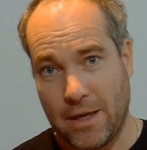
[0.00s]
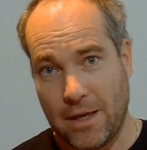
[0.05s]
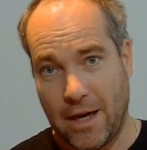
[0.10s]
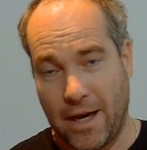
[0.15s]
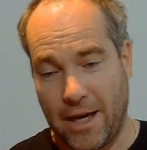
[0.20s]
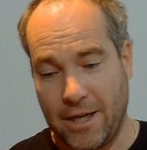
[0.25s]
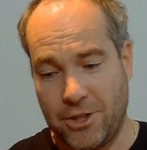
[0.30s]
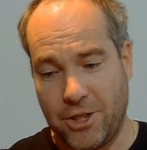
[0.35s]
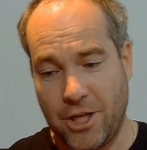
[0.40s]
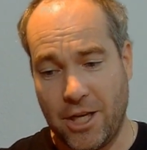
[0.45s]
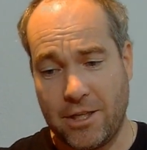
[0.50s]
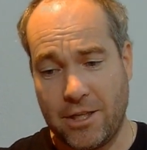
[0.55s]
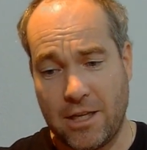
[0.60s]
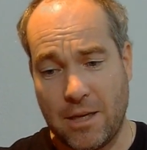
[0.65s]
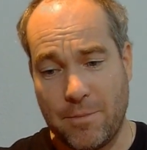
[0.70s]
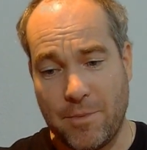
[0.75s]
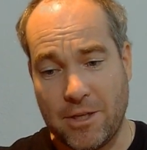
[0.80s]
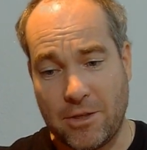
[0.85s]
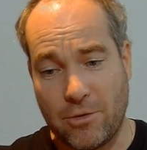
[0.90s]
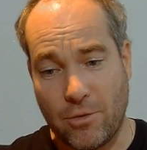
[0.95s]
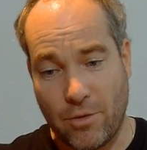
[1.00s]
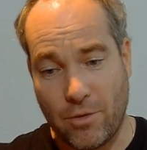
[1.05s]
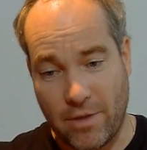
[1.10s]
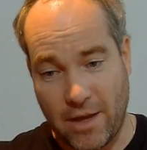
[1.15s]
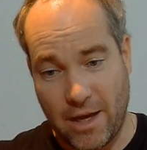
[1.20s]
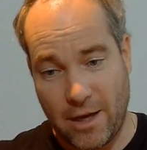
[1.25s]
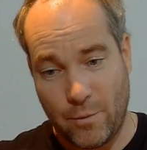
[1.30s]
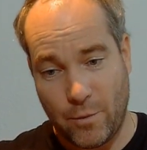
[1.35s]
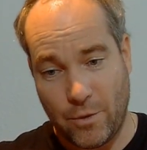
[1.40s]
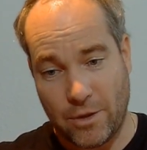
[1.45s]
I changed them into
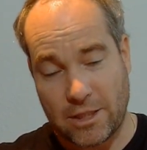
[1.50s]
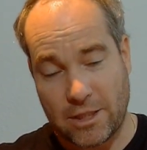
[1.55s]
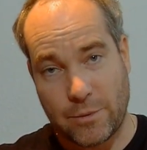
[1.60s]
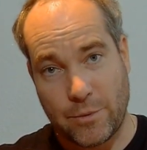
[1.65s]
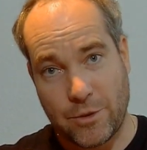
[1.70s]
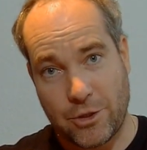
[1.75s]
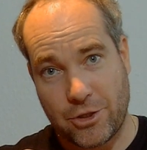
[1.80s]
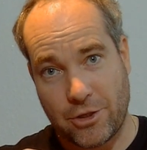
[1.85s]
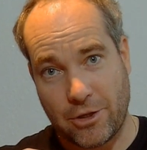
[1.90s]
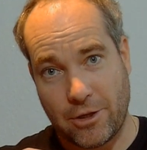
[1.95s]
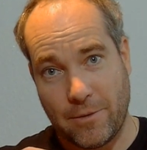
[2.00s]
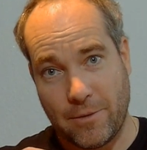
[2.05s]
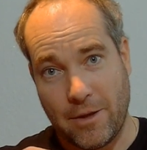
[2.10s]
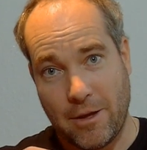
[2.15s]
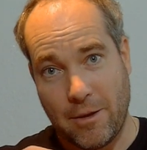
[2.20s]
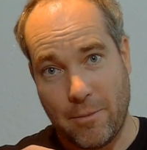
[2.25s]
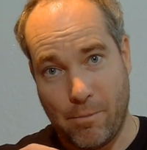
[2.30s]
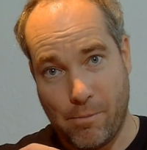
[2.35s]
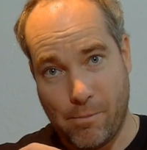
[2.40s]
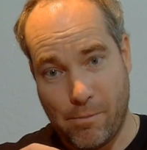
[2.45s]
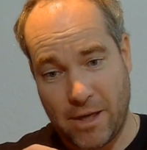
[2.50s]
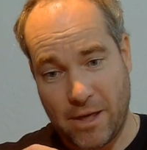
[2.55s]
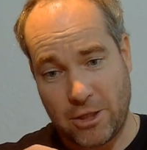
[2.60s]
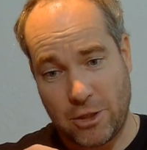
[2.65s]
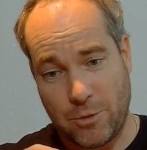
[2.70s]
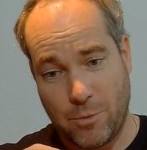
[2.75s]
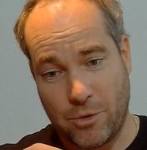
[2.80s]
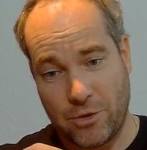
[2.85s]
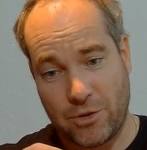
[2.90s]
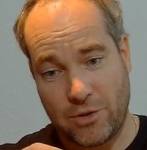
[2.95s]
that ones, which are
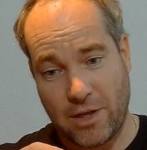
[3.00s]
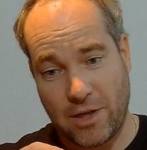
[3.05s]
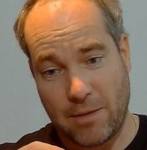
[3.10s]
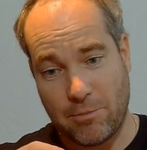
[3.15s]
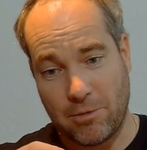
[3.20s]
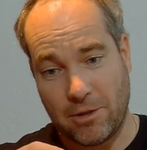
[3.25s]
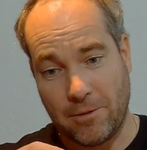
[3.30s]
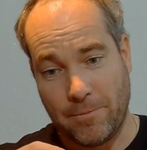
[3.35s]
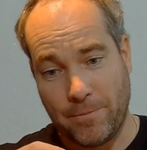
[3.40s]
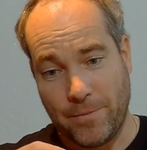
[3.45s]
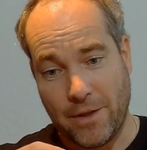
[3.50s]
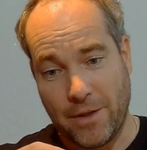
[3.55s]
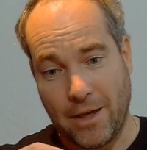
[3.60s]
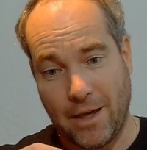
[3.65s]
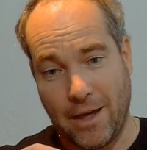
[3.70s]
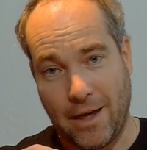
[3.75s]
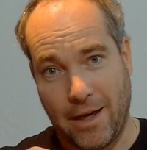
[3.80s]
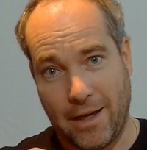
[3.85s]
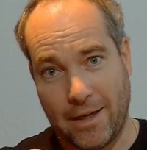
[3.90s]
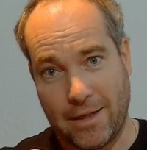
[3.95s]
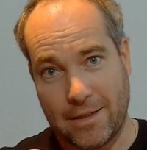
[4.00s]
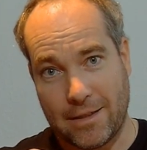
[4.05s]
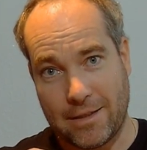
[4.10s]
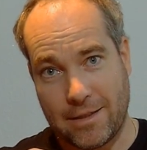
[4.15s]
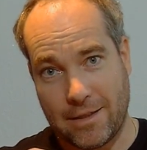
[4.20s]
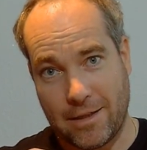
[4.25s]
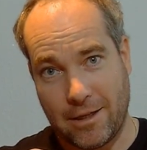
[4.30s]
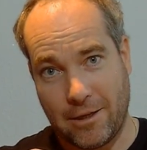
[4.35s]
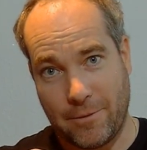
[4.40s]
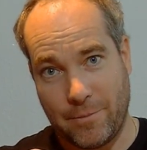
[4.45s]
much more stable and
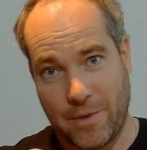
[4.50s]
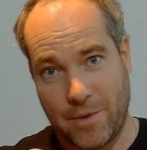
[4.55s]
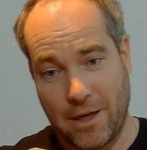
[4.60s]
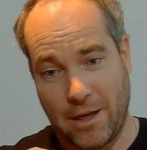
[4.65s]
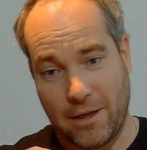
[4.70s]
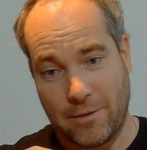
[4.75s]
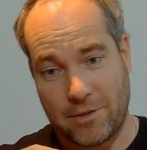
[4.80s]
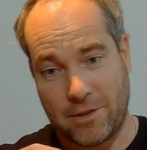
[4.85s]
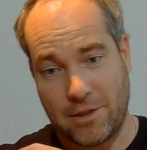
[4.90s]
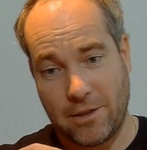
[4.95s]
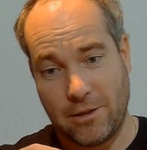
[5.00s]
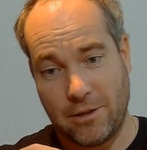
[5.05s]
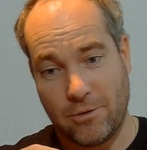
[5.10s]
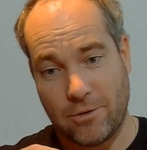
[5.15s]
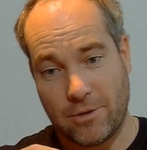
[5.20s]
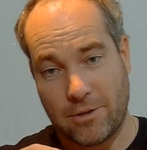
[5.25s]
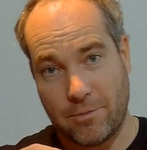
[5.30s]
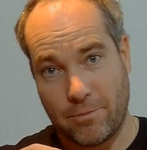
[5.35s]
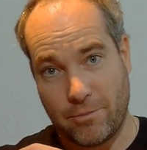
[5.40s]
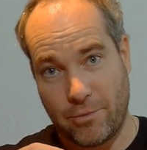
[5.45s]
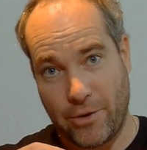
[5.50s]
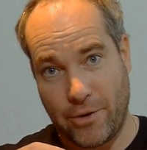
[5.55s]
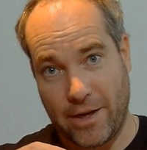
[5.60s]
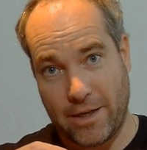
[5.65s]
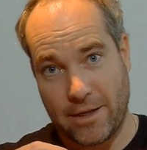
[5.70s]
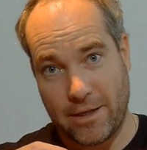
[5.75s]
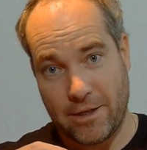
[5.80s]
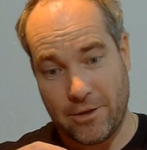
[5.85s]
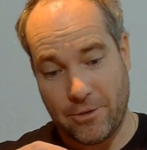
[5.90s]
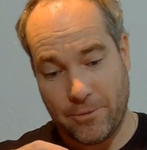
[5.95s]
uh, yeah, still look
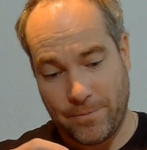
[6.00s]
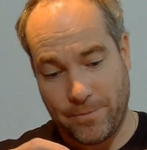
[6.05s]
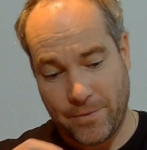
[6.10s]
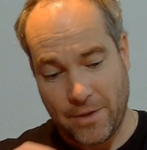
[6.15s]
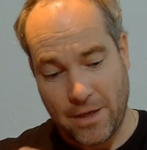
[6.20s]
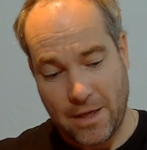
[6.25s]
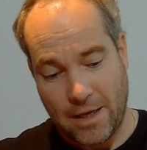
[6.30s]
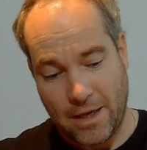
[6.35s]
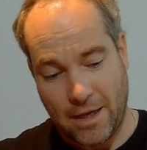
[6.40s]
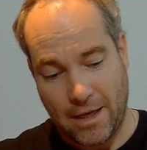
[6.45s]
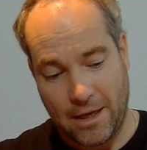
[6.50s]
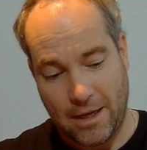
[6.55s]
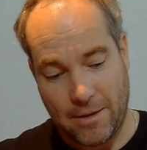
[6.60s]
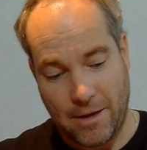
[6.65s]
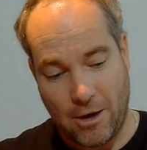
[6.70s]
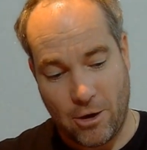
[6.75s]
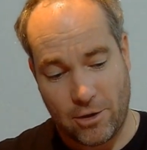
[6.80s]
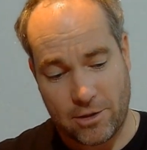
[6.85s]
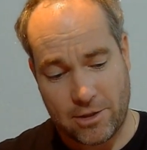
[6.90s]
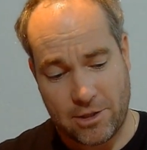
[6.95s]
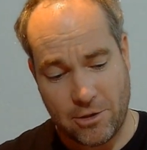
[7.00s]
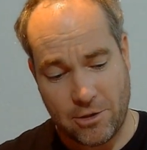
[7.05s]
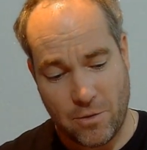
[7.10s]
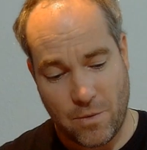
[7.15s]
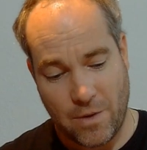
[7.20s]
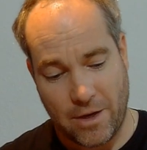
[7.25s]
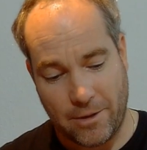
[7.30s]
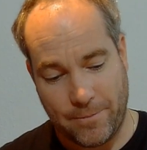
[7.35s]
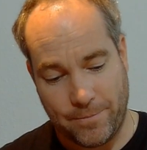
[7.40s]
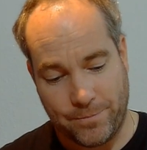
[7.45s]
brand new. Uh, also,
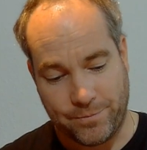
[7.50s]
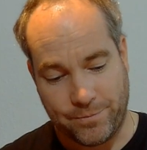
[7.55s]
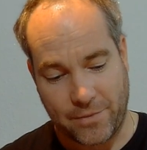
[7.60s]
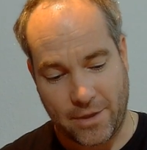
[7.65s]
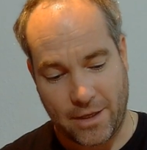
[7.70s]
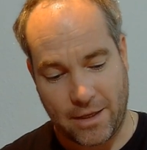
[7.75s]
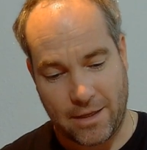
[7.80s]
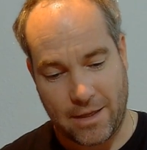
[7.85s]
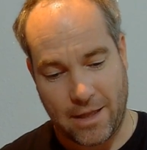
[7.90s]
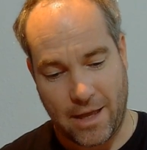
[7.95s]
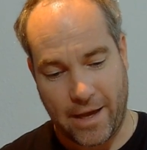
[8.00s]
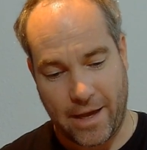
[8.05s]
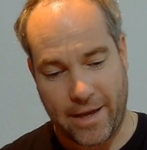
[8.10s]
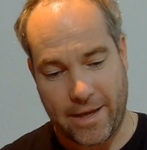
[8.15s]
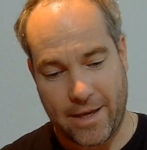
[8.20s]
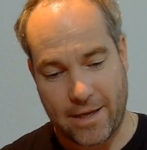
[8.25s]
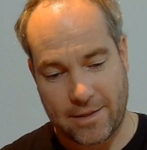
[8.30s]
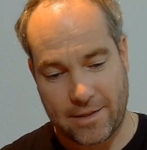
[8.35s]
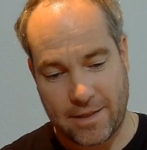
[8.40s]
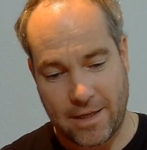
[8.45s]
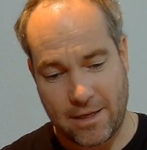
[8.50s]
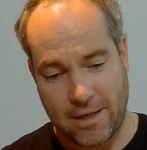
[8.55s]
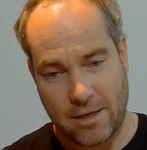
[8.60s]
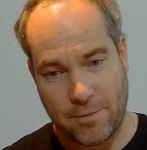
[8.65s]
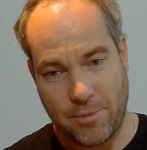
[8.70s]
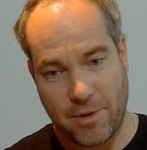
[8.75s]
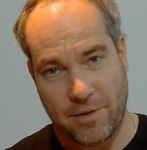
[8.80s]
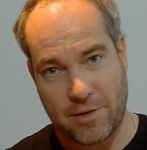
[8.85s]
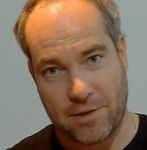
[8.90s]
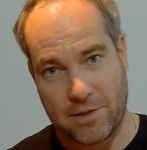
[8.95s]
um, uh, I extended a
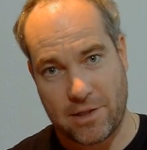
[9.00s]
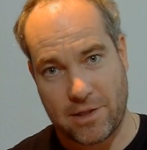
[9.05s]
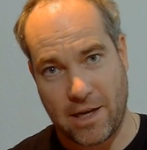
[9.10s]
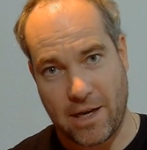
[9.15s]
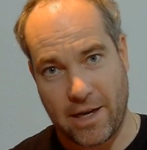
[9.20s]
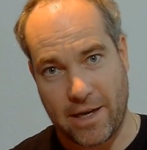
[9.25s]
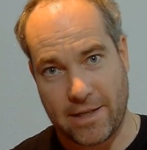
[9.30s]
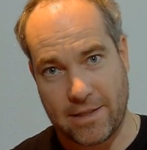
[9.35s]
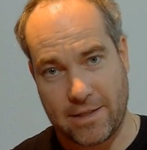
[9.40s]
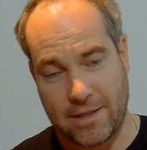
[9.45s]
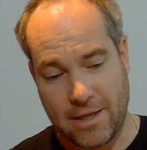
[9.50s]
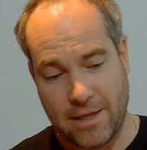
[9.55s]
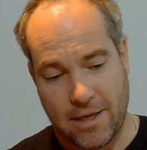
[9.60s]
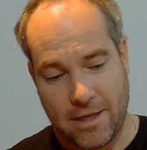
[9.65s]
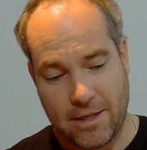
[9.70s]
bit the size